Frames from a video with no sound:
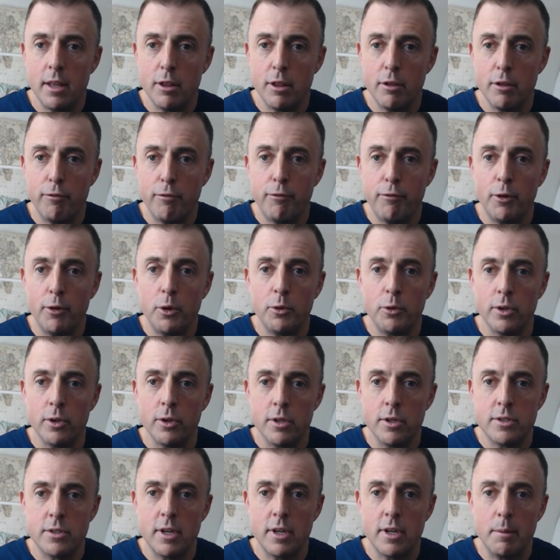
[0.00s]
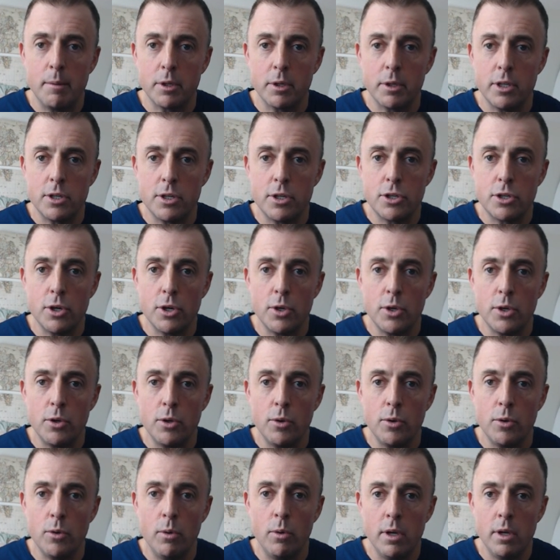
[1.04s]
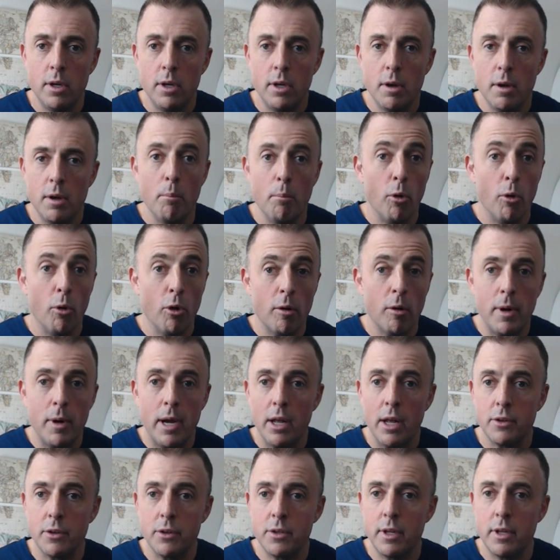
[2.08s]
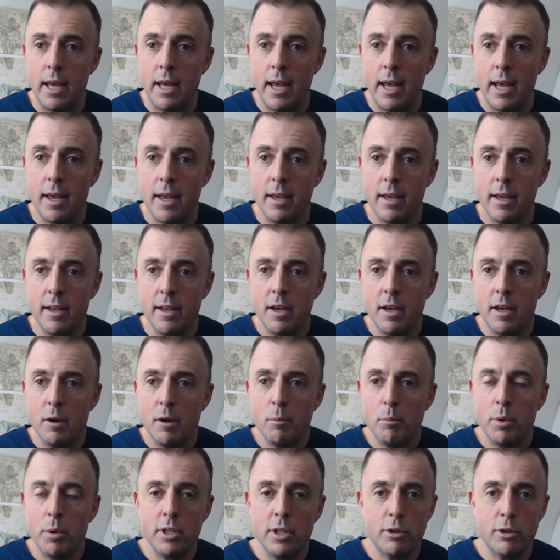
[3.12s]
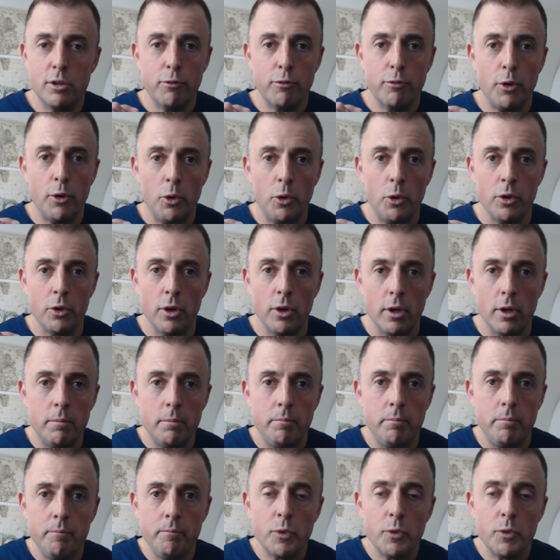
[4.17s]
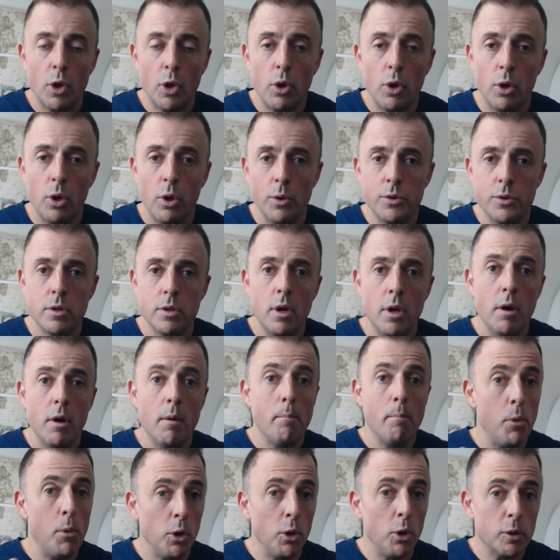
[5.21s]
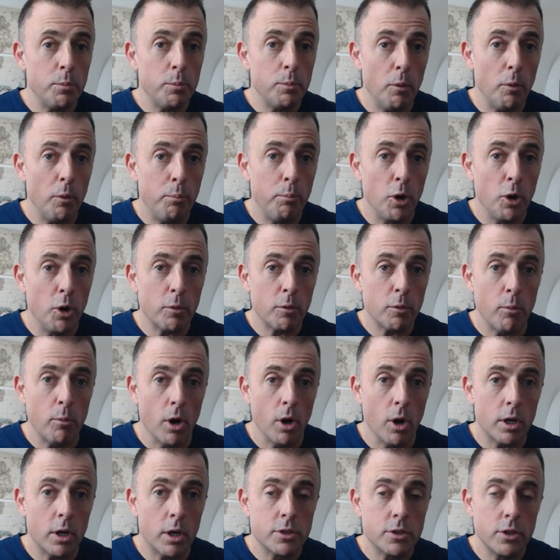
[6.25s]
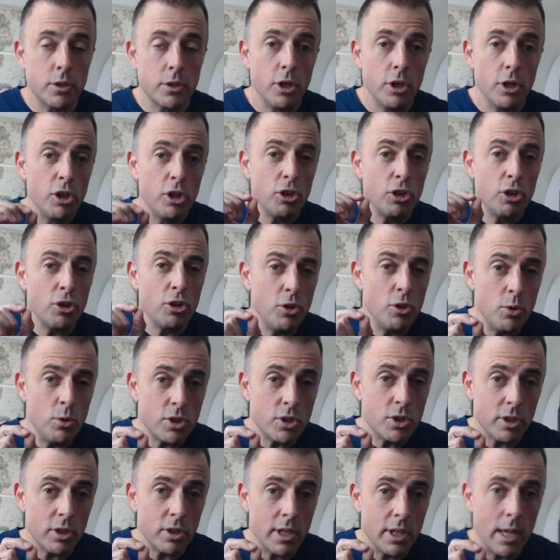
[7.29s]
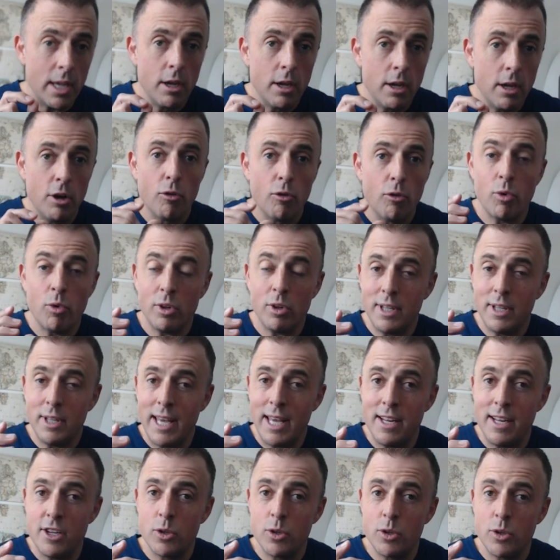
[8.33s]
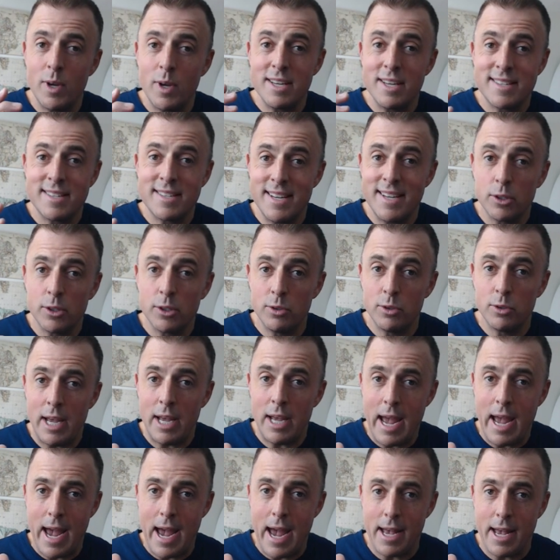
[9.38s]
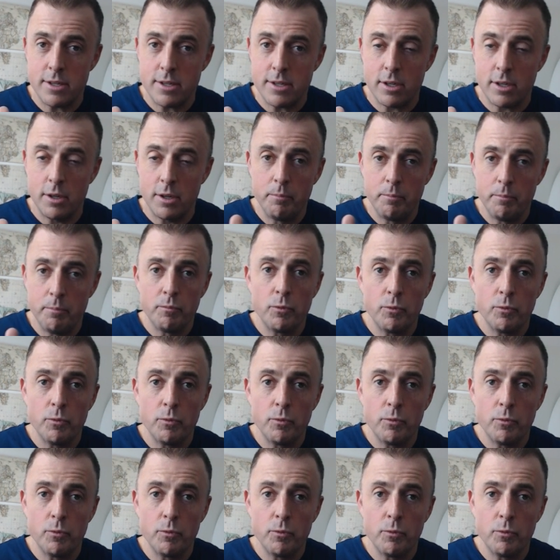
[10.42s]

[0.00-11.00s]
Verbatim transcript: the folders that I'm going to show you more about today. But this folder holds multiple bookmarks, usually related to a single task